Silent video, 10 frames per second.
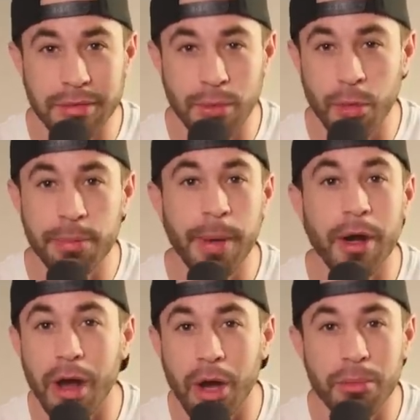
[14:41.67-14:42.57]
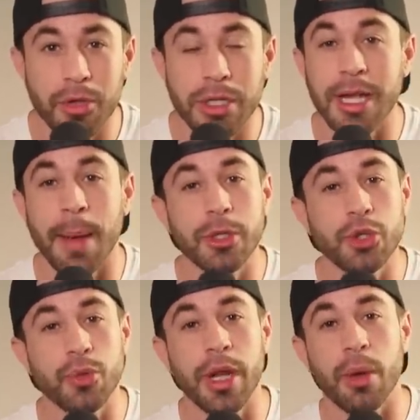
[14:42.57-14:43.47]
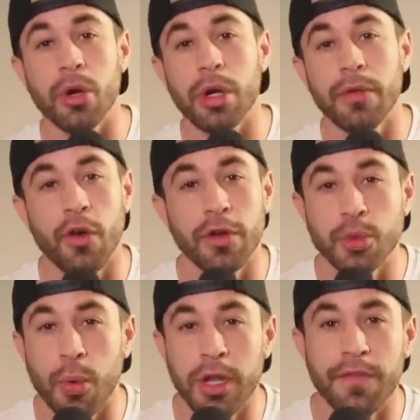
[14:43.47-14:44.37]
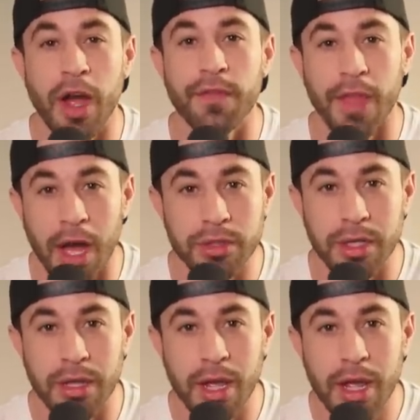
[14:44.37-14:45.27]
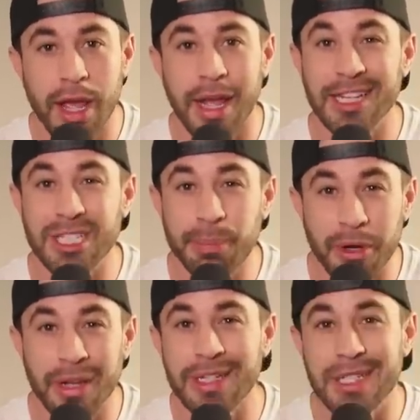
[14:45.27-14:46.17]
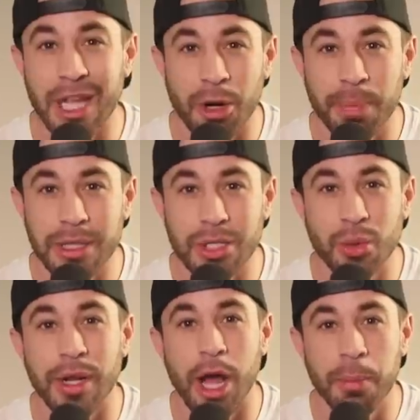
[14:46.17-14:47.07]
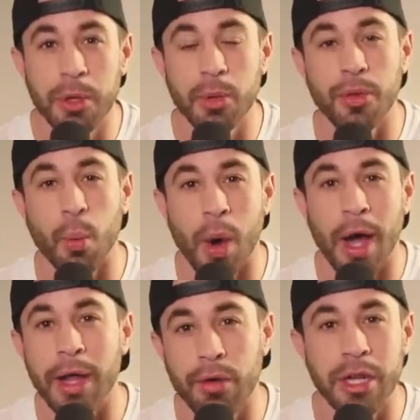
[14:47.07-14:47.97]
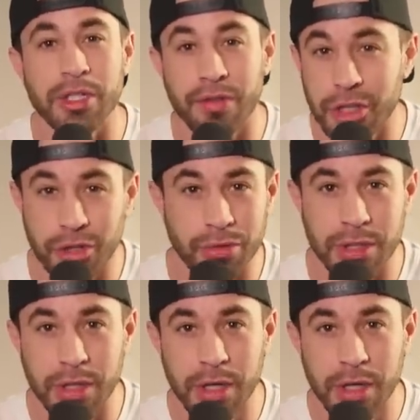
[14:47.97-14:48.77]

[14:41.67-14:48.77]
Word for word: With BetterHelp, you can tap into a network of over 25,000 and experienced therapists who can help you with a wide range of issues.